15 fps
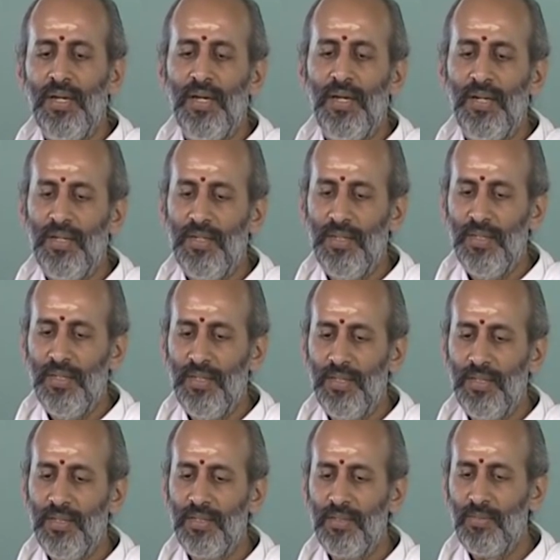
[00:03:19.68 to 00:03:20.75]
and
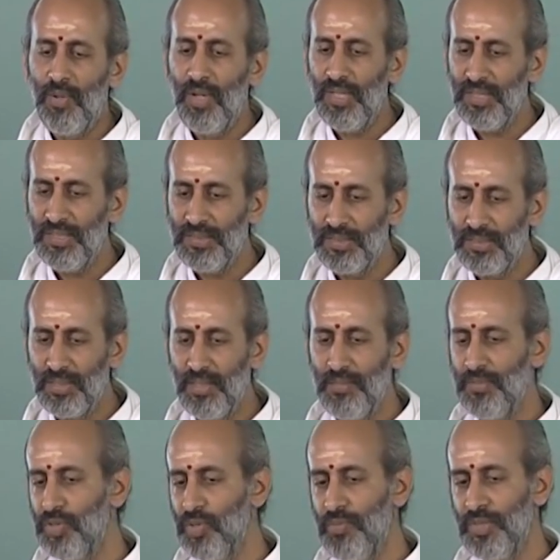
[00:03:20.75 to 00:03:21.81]
what does the
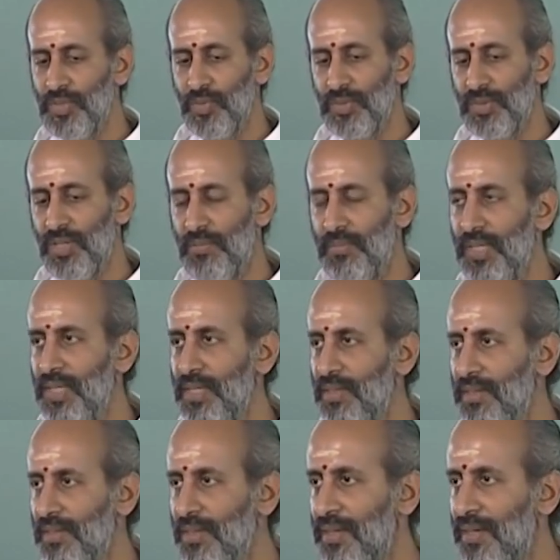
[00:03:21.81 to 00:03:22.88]
term Sulbasutra
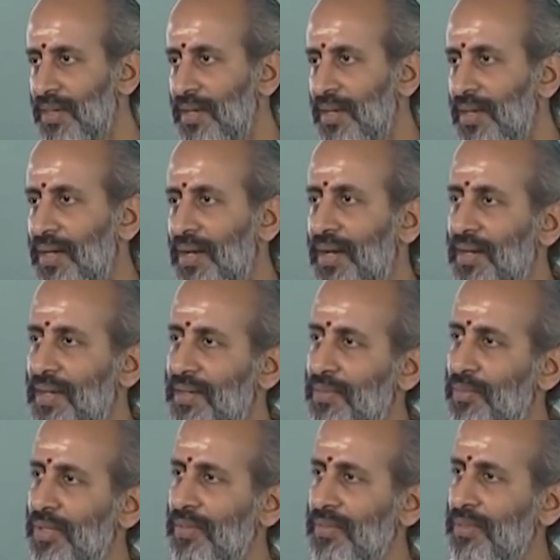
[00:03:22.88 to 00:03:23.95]
mean? And
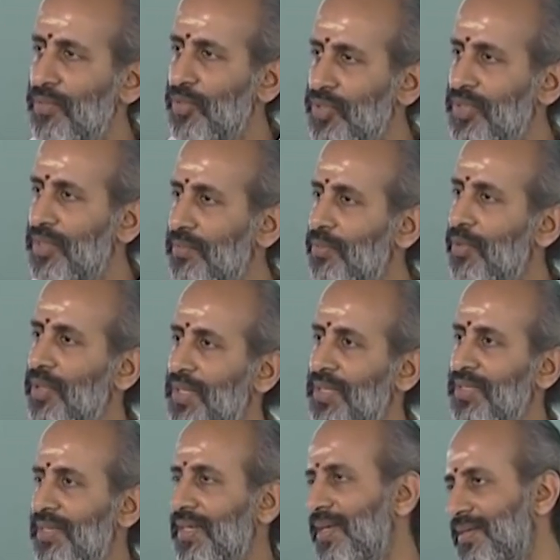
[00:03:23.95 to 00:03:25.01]
one of the most
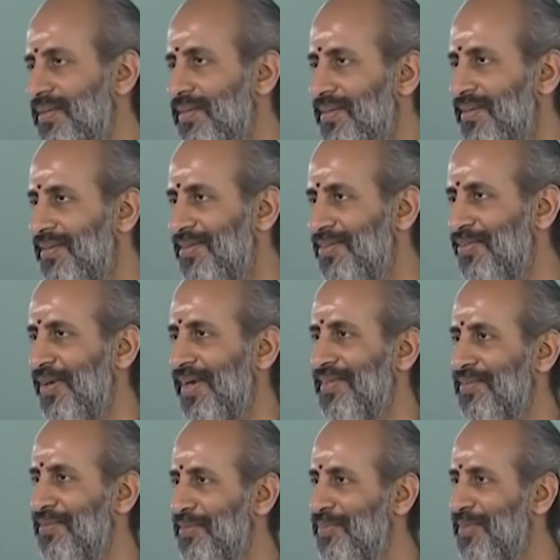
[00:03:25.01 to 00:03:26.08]
important things, so as
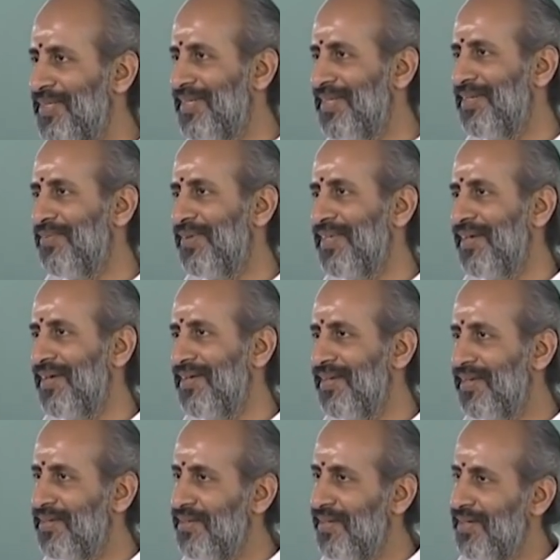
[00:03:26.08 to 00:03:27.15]
I was mentioning,
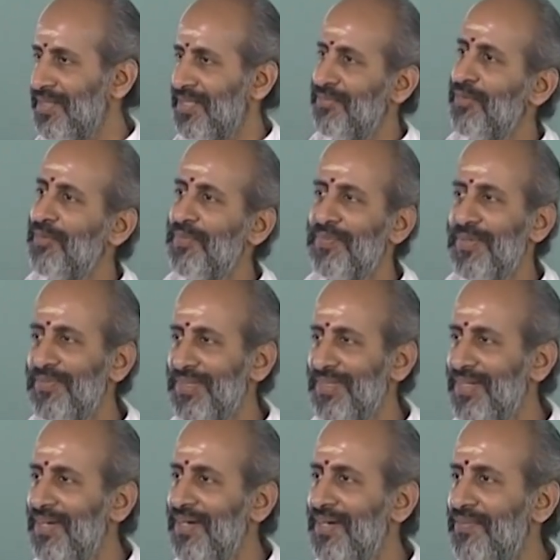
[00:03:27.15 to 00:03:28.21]
Vedahi Yajnartham
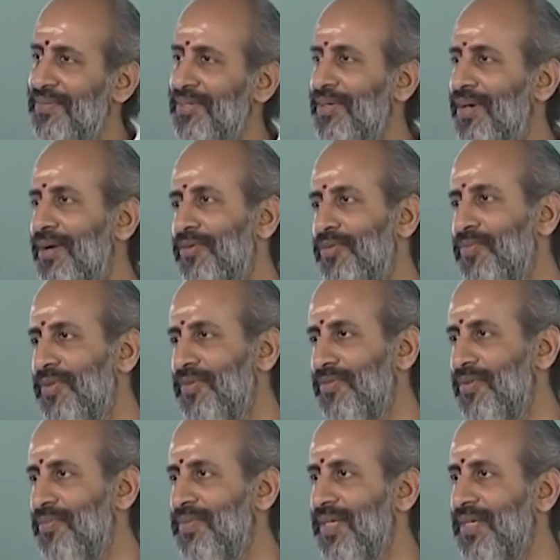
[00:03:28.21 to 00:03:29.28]
Abhipravruttaha, when you have to
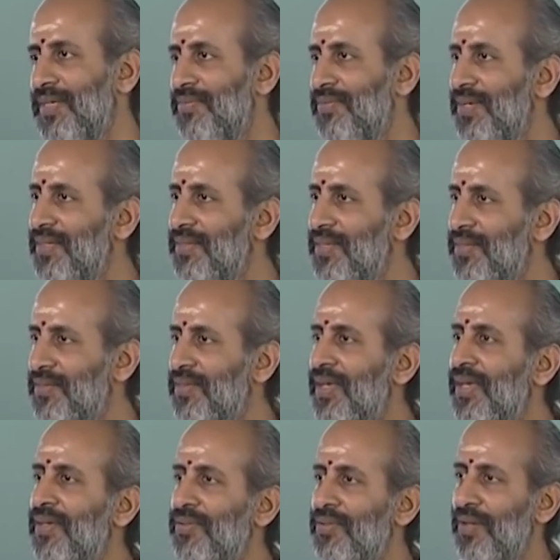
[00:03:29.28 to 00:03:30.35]
perform sacrifices,
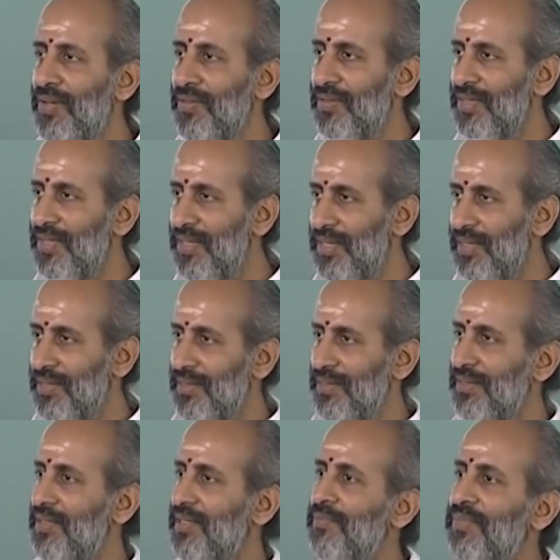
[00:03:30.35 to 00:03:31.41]
you have to create
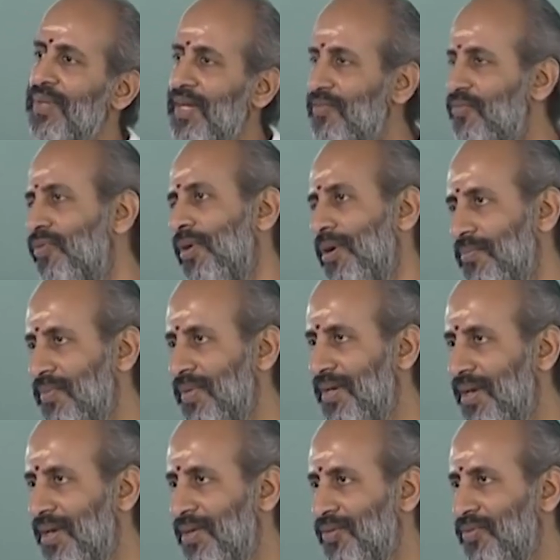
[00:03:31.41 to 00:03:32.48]
necessary platform,
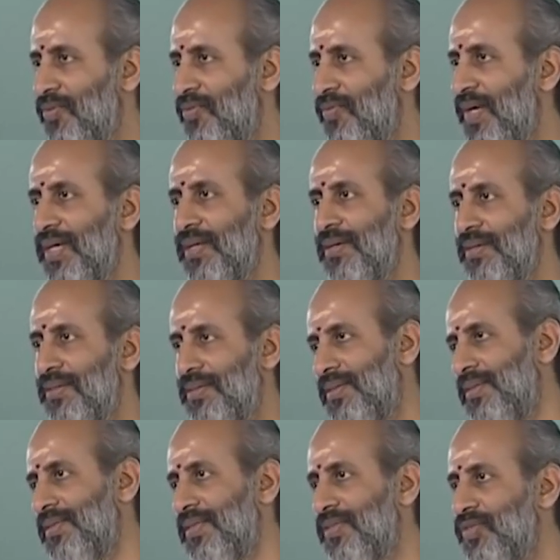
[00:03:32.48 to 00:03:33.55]
so fire
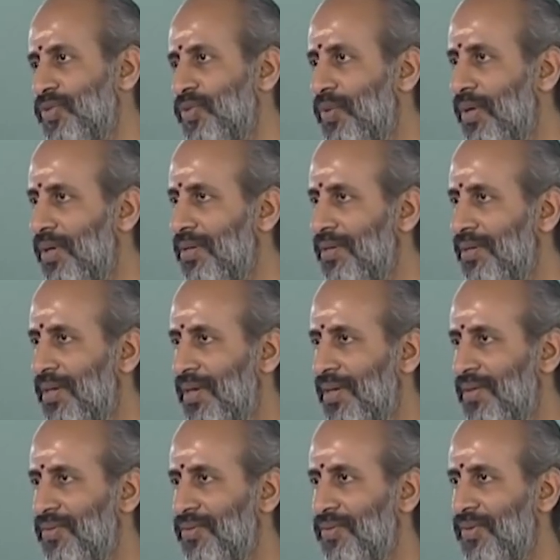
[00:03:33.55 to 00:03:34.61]
altars and so on.
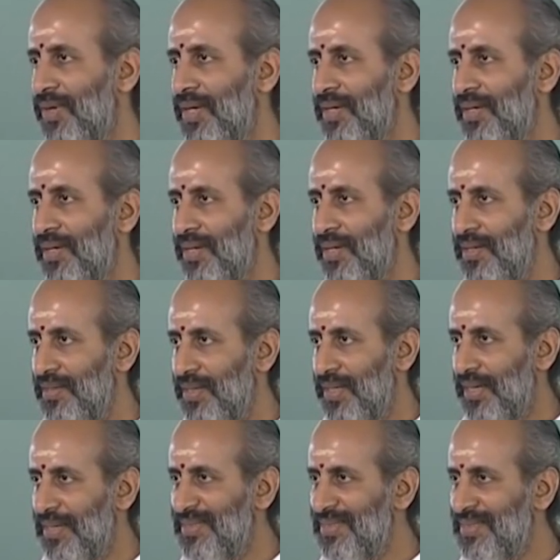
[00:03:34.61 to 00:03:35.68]
So, and the
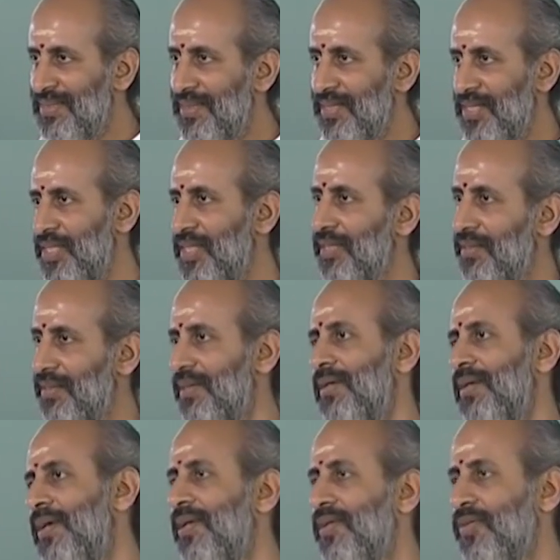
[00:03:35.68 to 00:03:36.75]
construction,
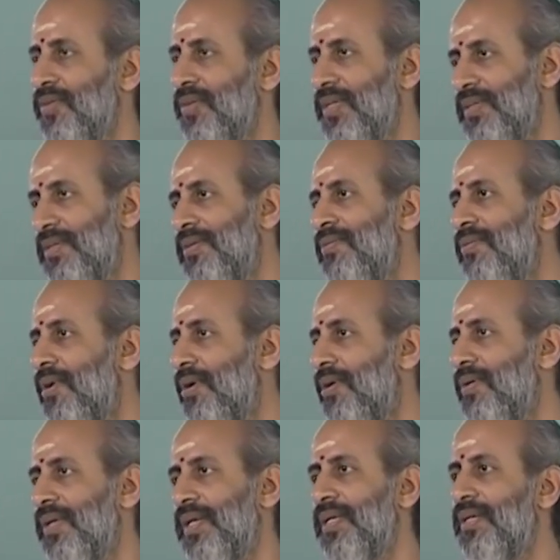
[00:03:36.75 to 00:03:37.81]
so that is
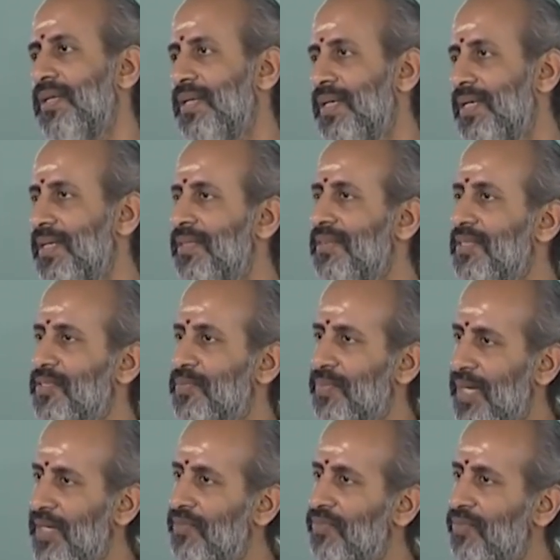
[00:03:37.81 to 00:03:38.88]
involved in creating such
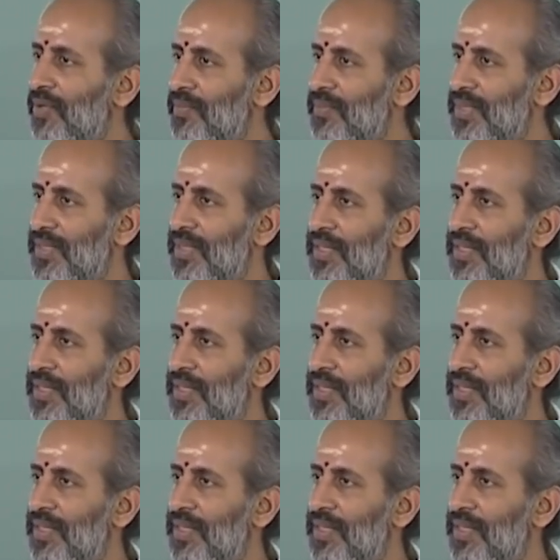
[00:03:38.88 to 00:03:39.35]
platforms,